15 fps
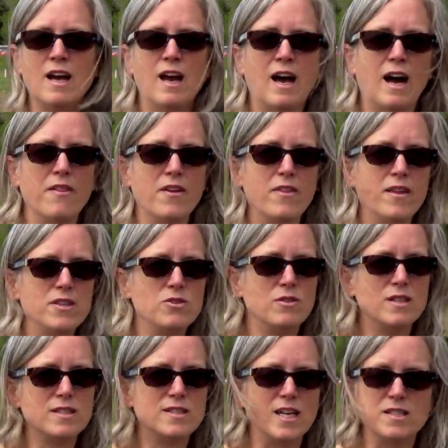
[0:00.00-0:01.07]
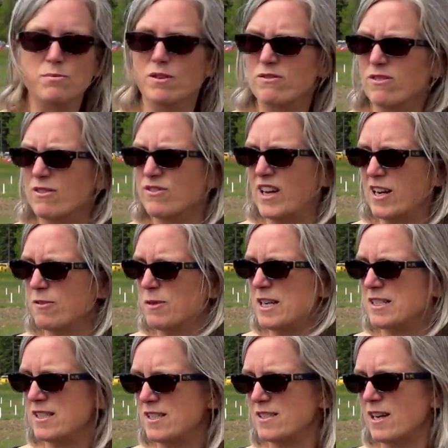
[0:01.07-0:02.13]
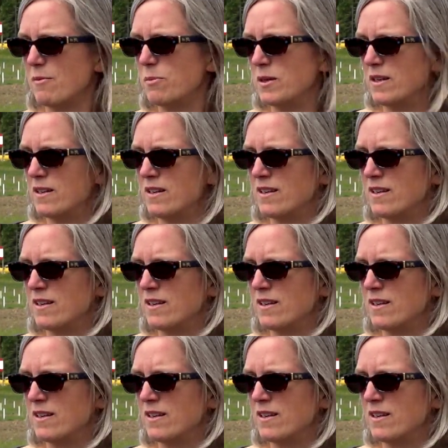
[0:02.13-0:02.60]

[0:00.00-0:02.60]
and then they do the assessment for aphanomyces up in,